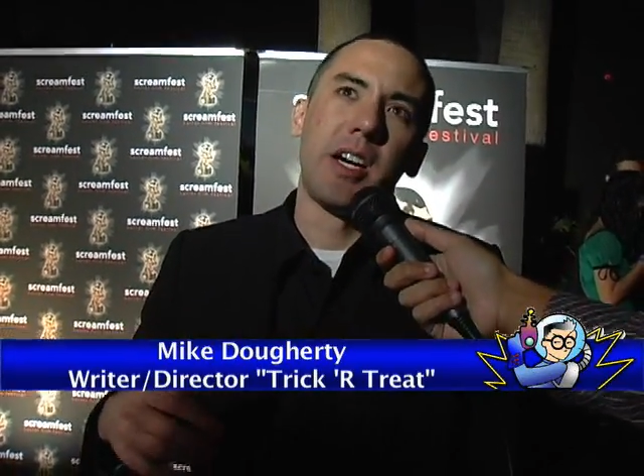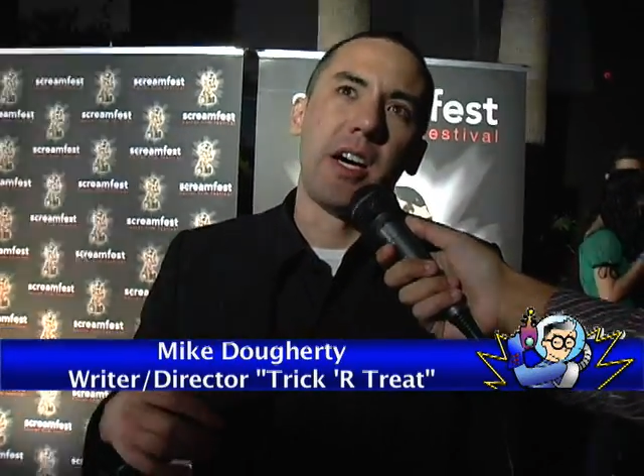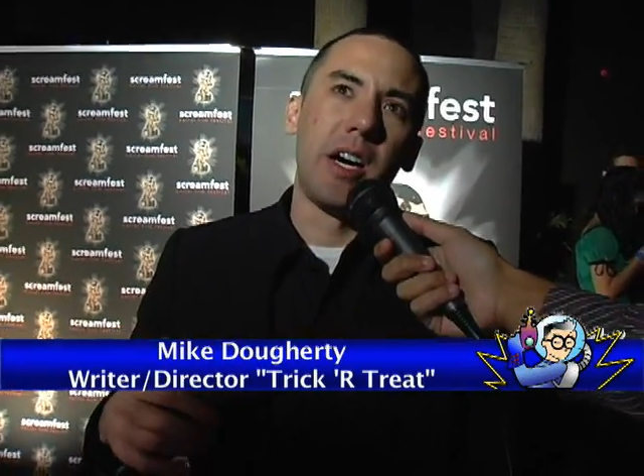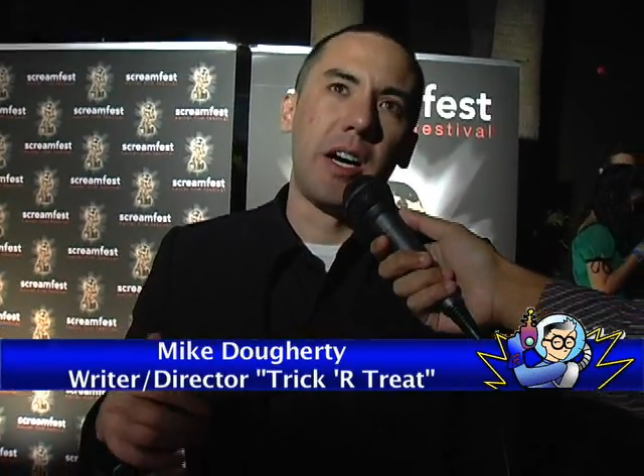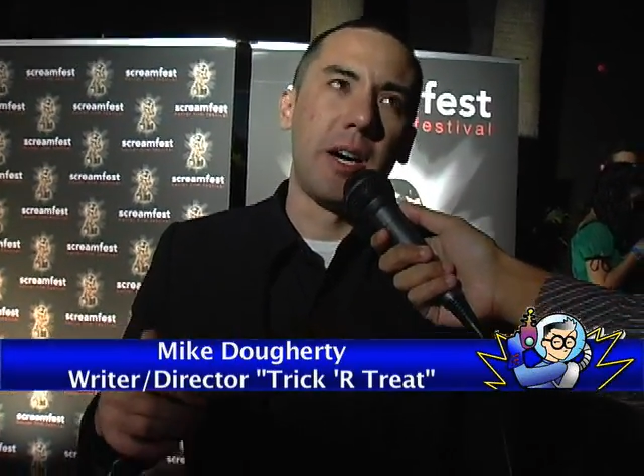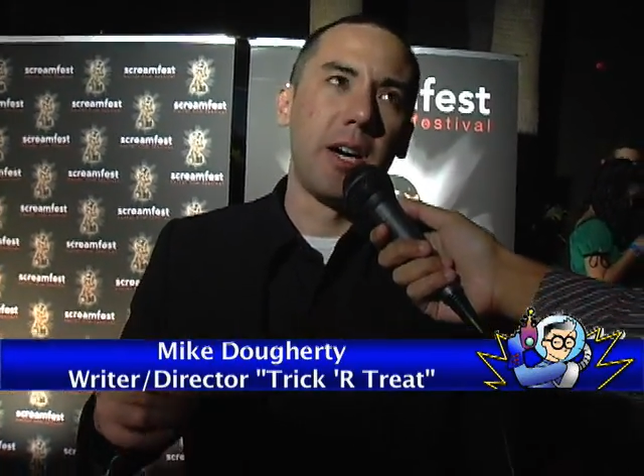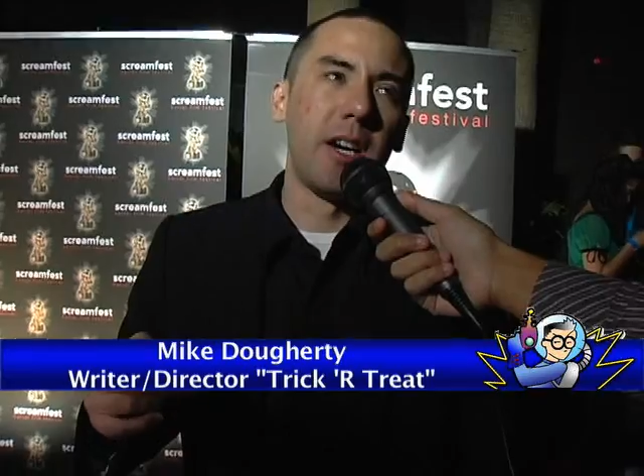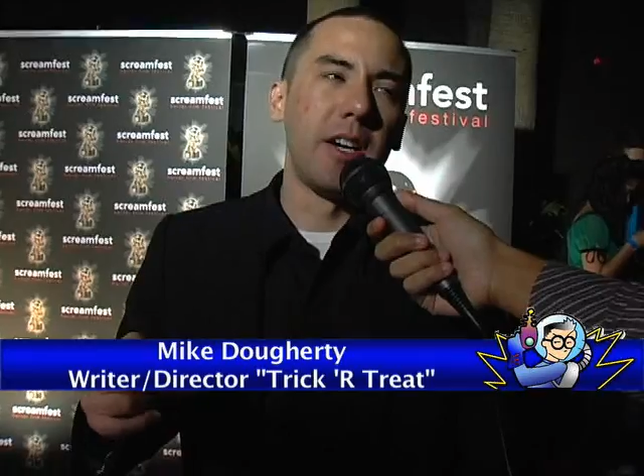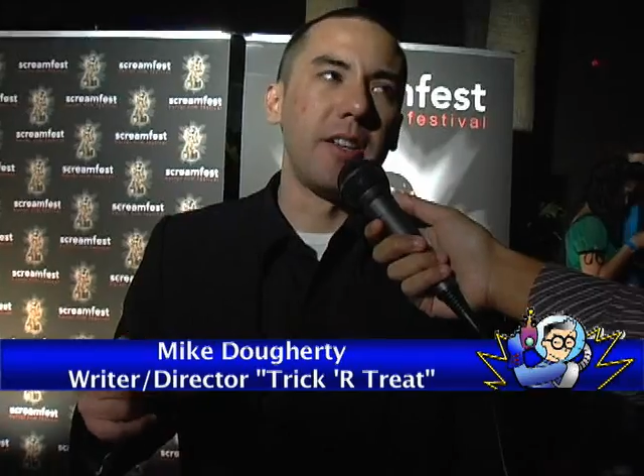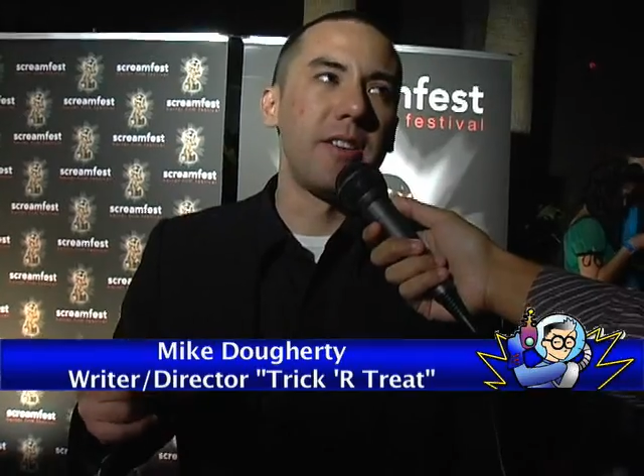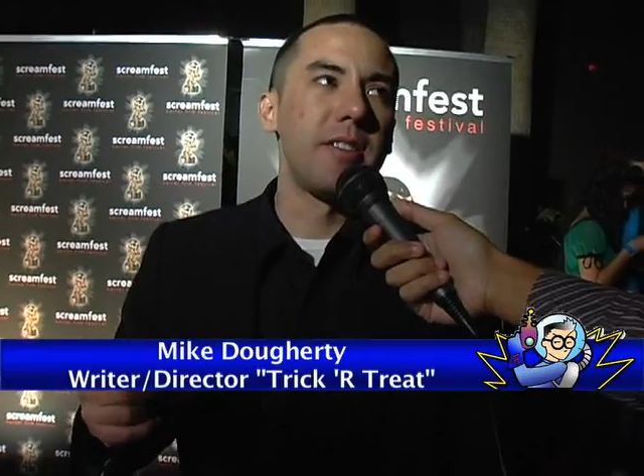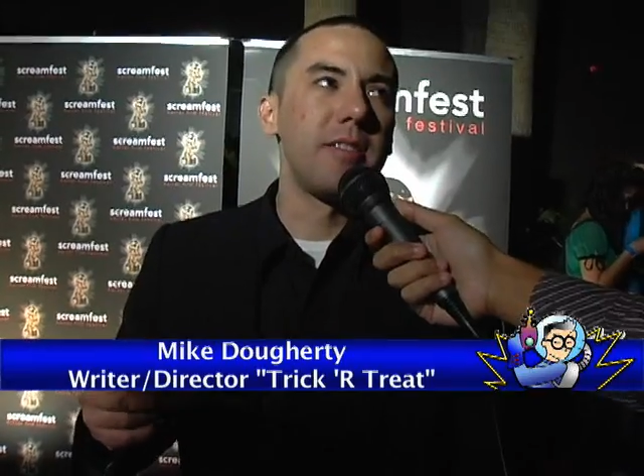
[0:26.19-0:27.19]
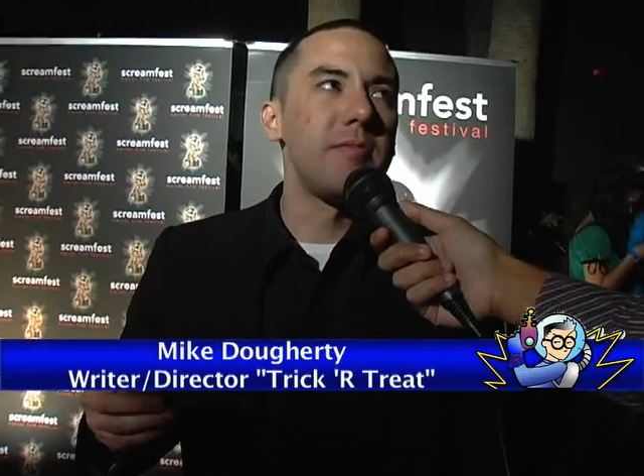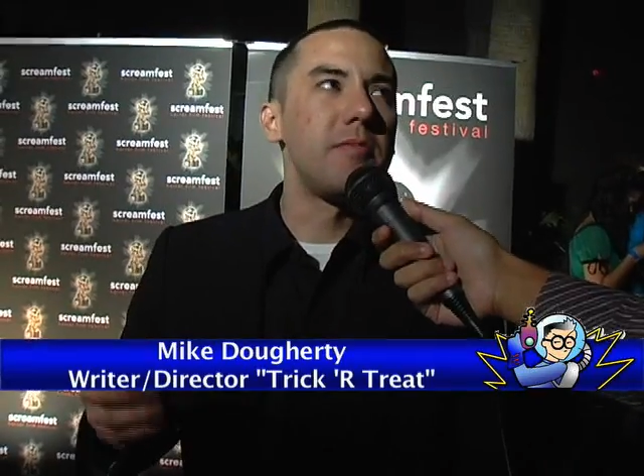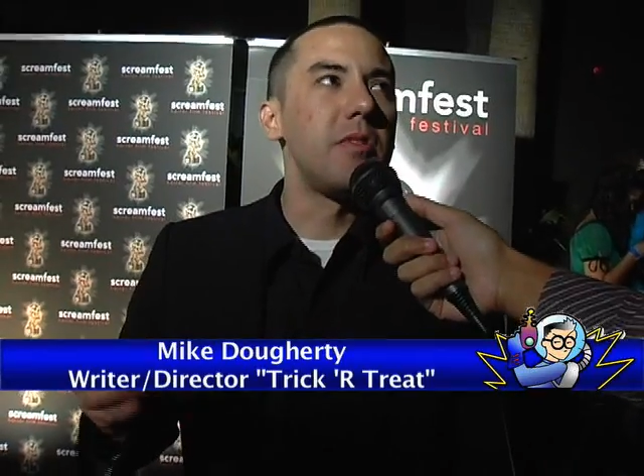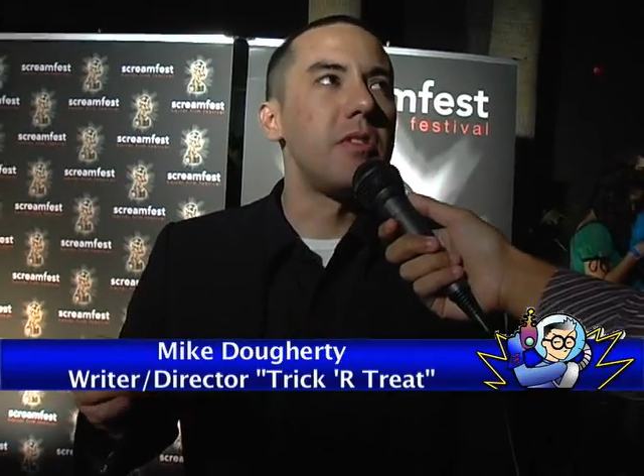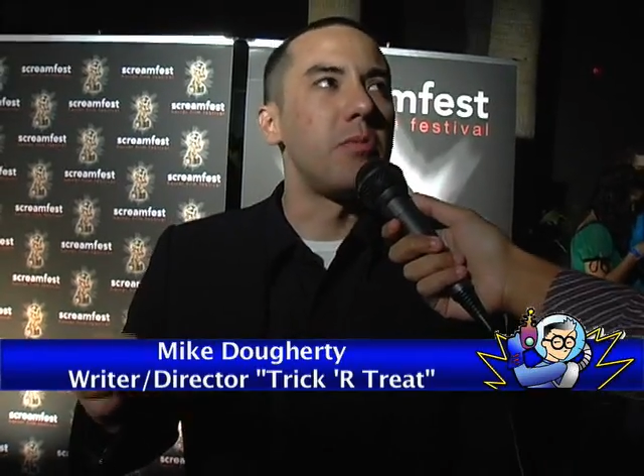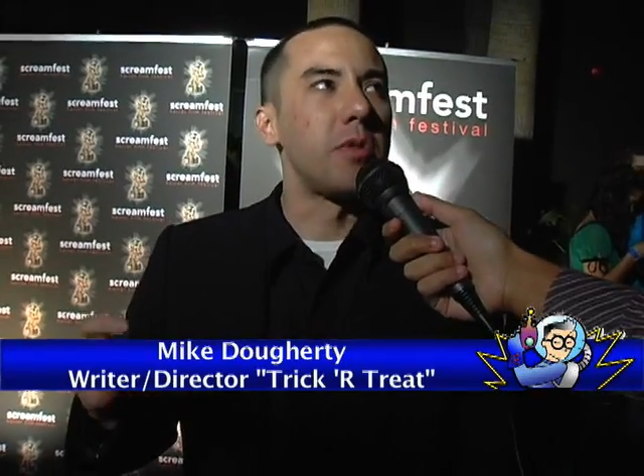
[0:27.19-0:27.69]

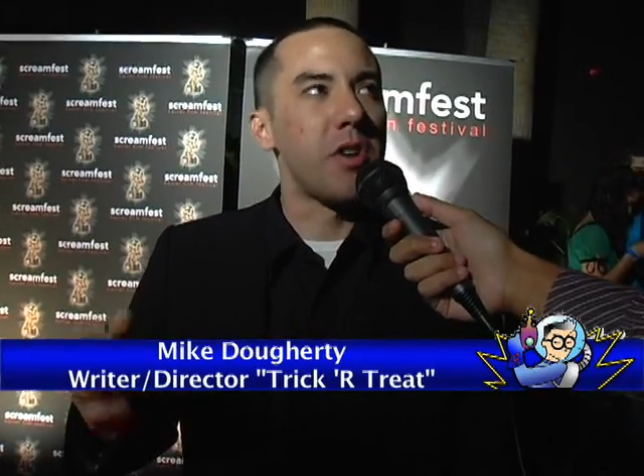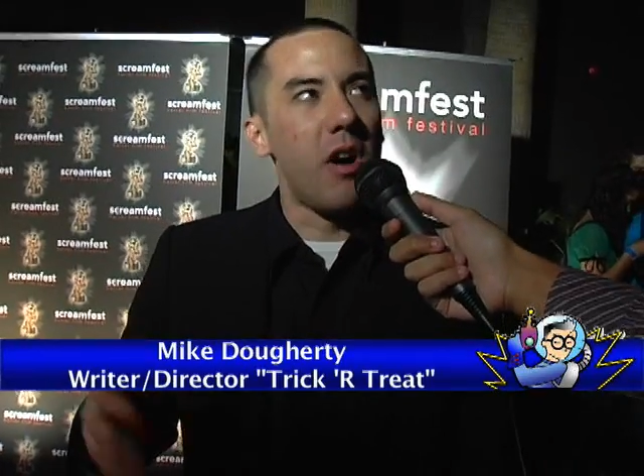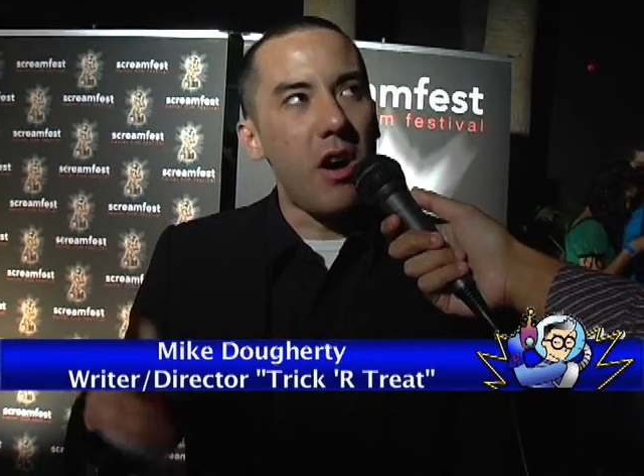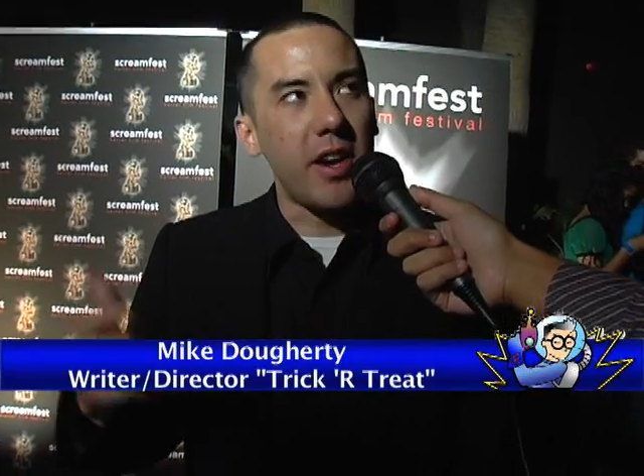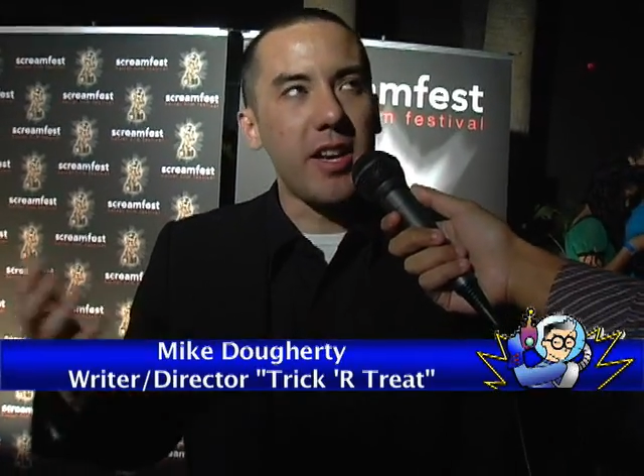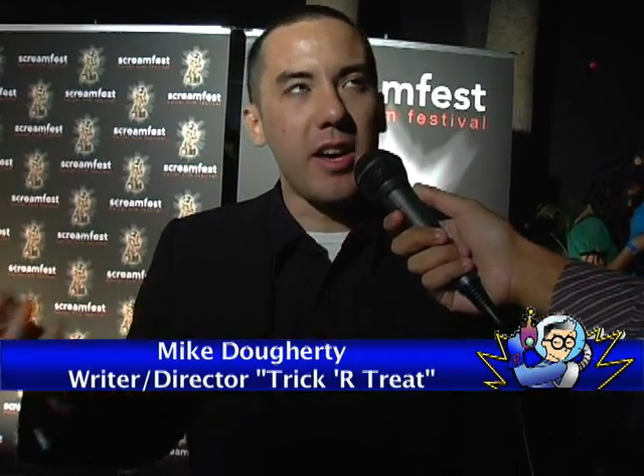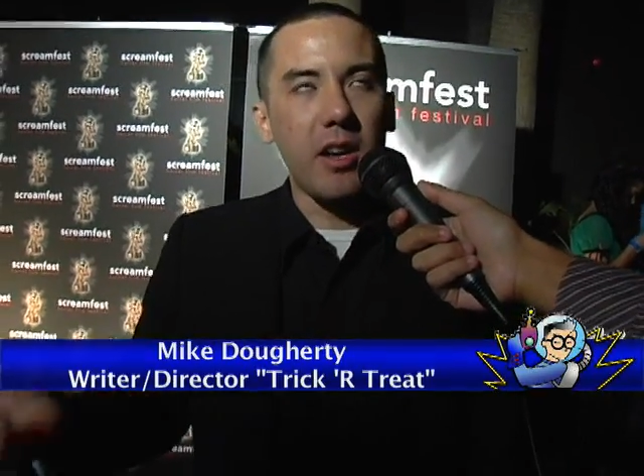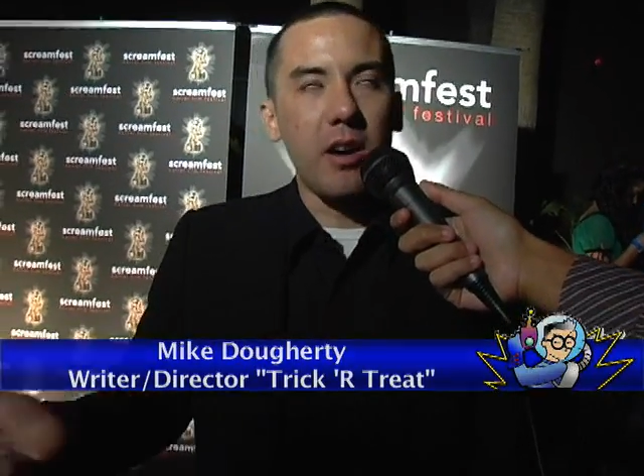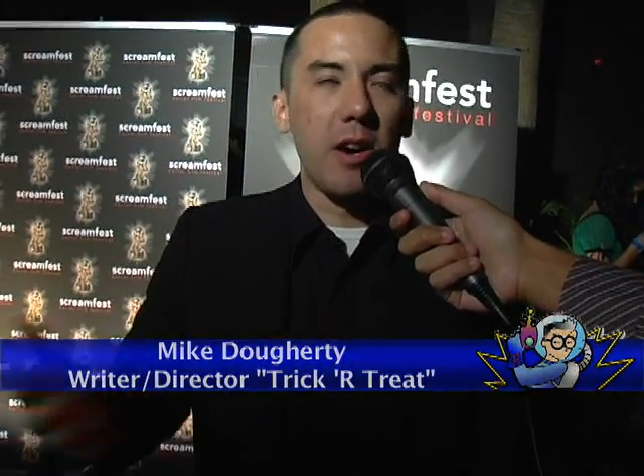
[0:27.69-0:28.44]
was on again,